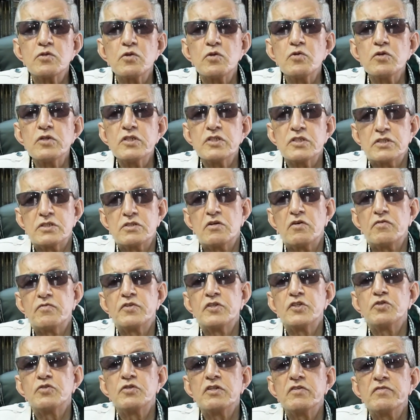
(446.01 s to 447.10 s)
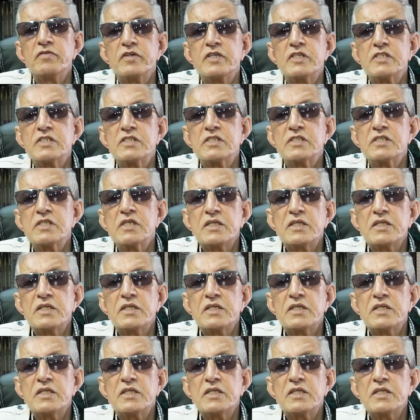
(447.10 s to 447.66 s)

corners of the universe,